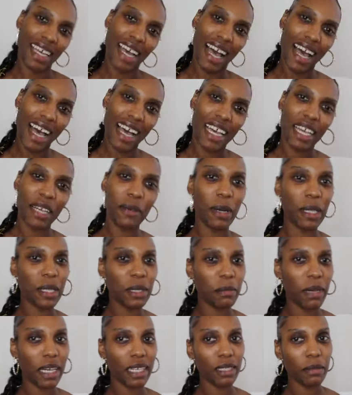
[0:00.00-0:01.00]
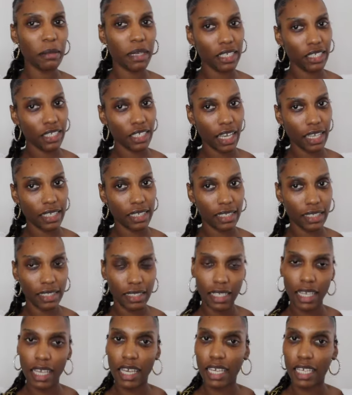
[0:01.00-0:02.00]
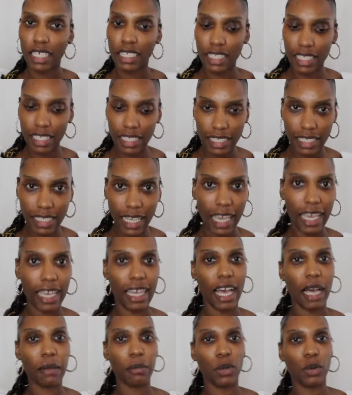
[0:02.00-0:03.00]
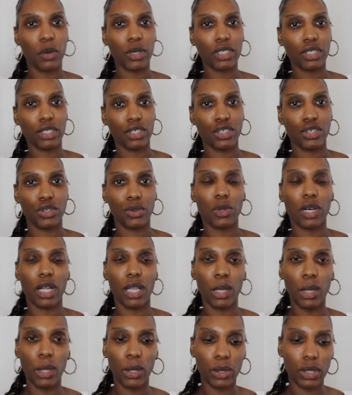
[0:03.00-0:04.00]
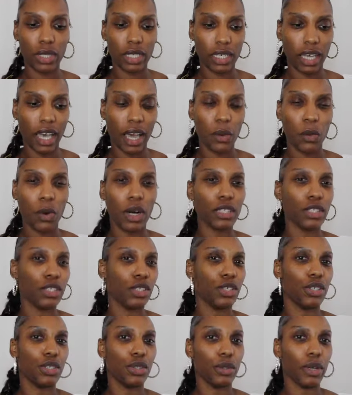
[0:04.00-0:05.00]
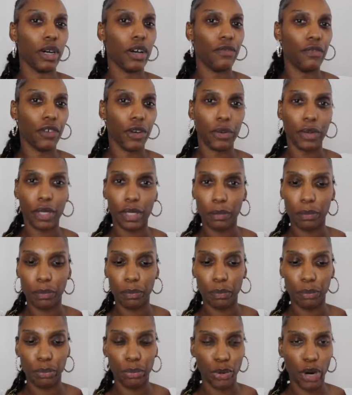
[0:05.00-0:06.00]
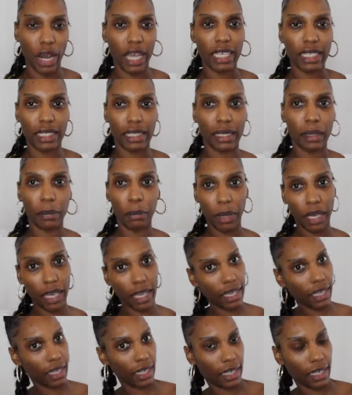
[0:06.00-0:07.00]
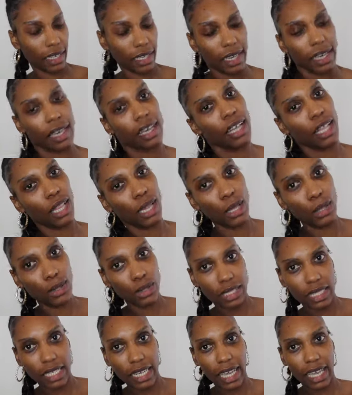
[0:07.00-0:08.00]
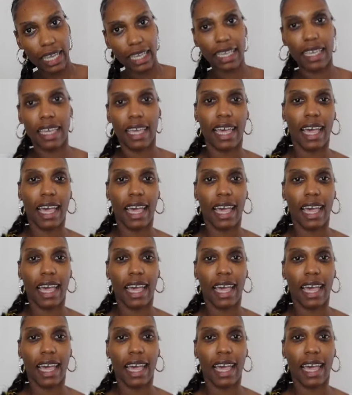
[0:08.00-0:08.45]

Hi, welcome back to my channel. Today I'm going to do a look. I want to do a very bright pink look today.